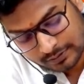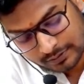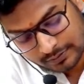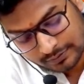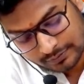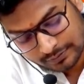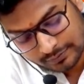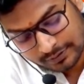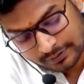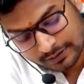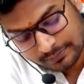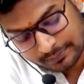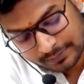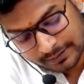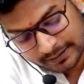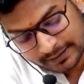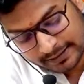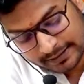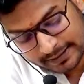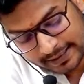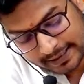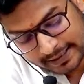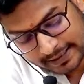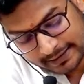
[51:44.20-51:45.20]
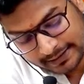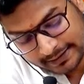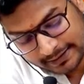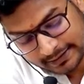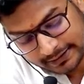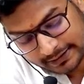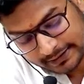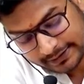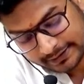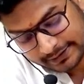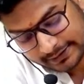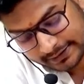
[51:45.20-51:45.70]
Will be
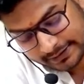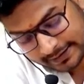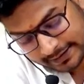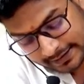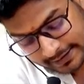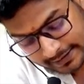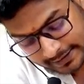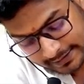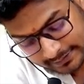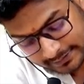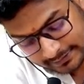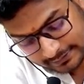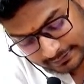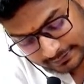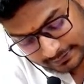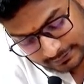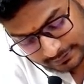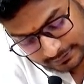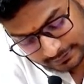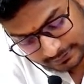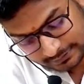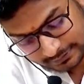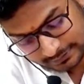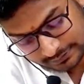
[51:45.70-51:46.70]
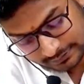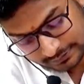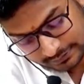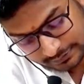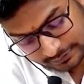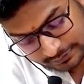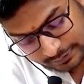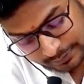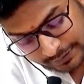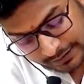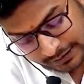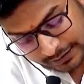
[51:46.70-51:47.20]
calculated as, will
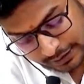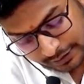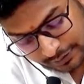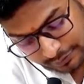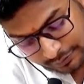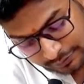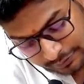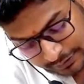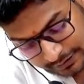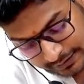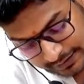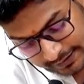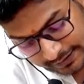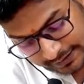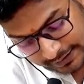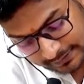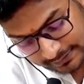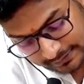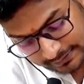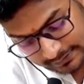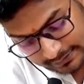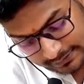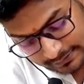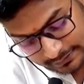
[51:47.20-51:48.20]
be counted as